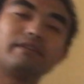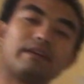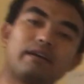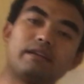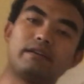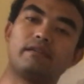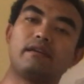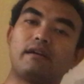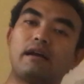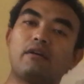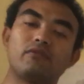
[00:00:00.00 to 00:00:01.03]
hiragana,
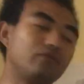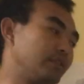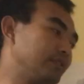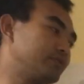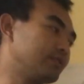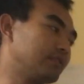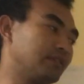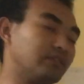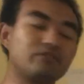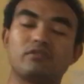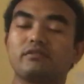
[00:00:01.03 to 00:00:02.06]
out of which
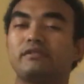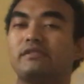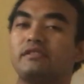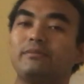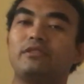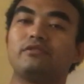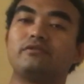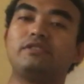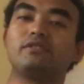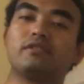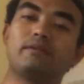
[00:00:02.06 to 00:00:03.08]
the structures are similar to
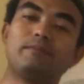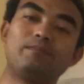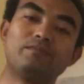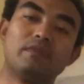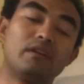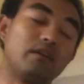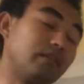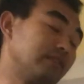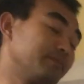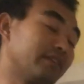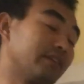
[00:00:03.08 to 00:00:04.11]
each other.
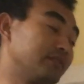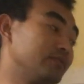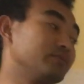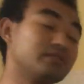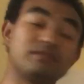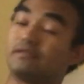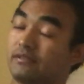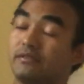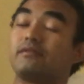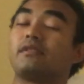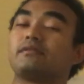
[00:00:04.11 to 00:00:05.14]
There are some characters which
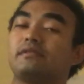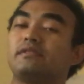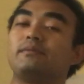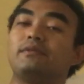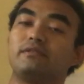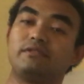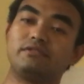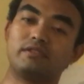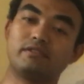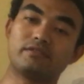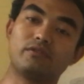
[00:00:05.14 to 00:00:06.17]
the structures are similar to
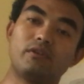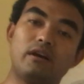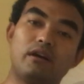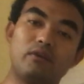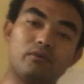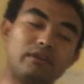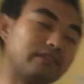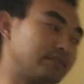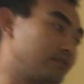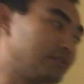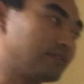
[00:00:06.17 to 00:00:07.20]
each other.
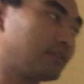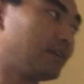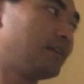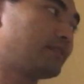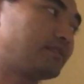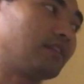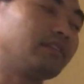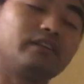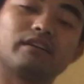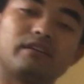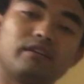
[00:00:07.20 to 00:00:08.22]
Let's start
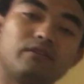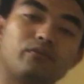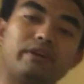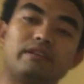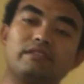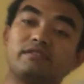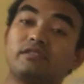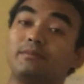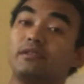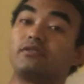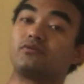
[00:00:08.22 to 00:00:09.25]
the hiragana with the
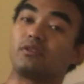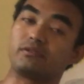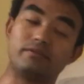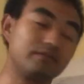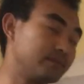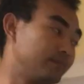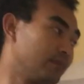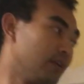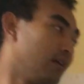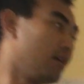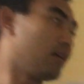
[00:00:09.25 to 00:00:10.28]
similar structures.
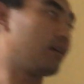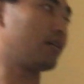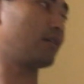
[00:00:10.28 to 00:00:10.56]
There